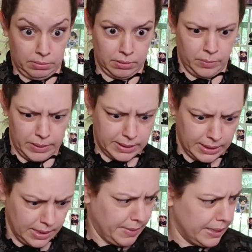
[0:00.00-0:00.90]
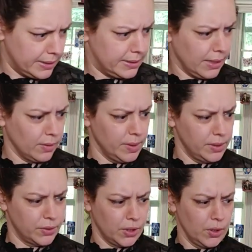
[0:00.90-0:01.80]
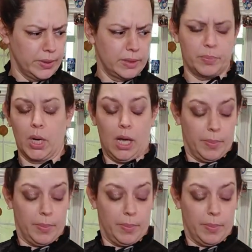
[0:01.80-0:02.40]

you'd be seeing my terrible turquoise bra.